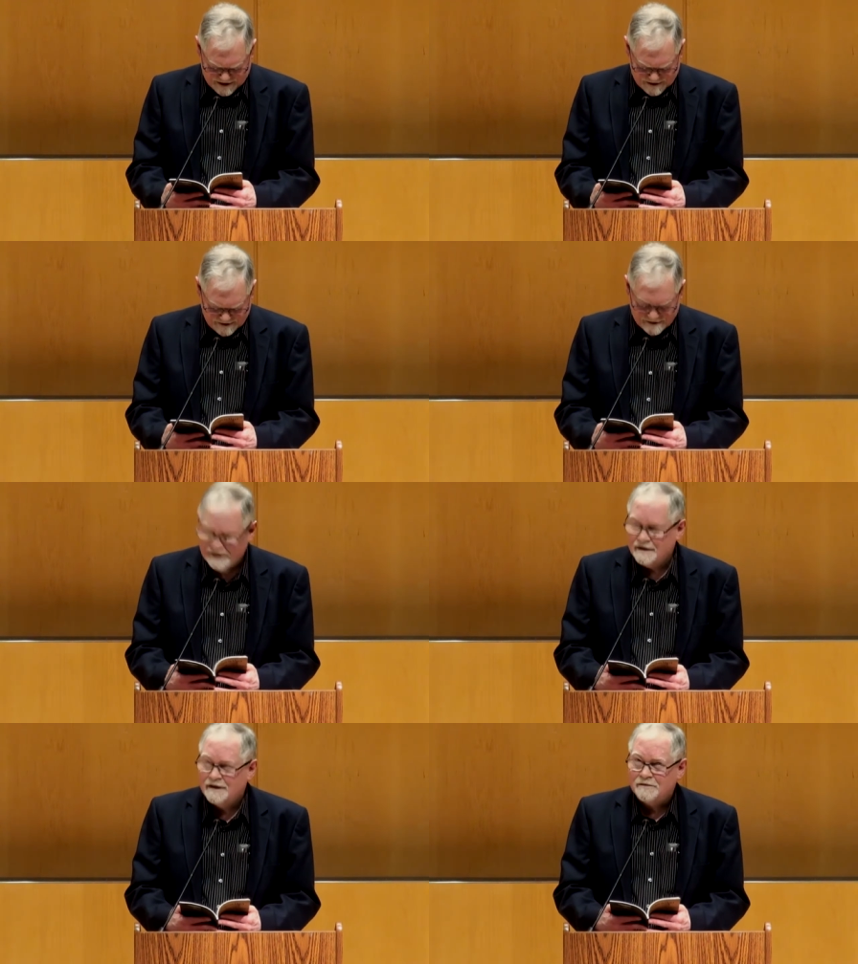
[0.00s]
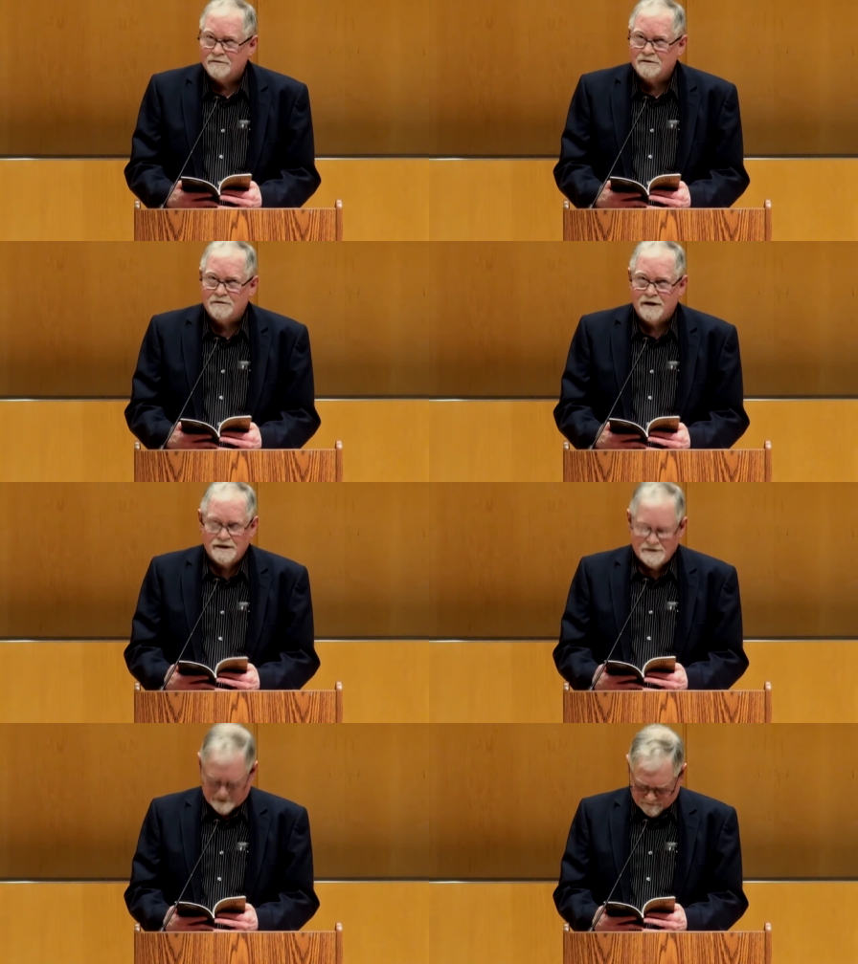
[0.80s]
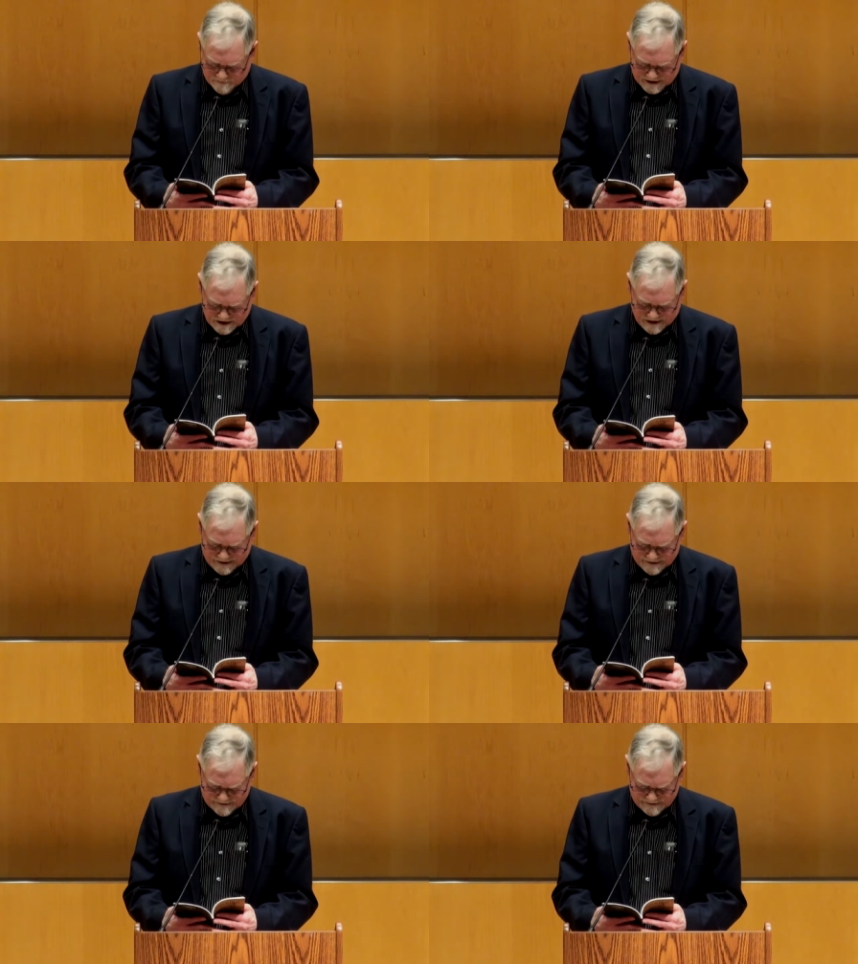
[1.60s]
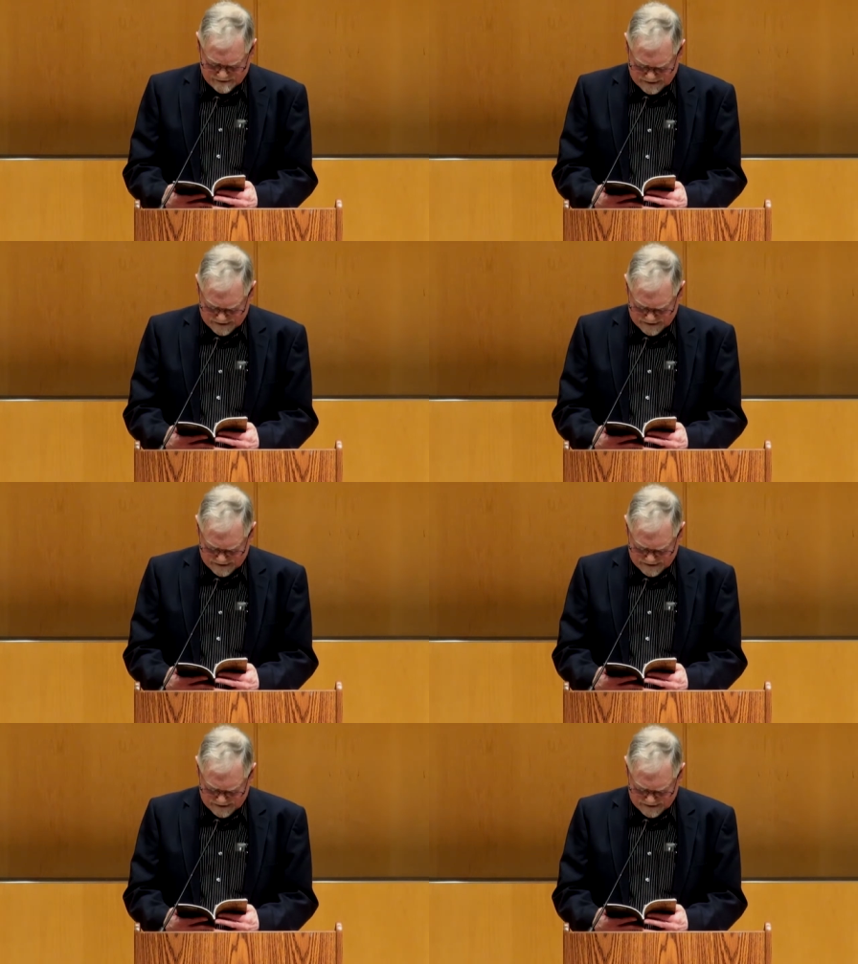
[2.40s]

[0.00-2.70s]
night with cries of "Ma chère,"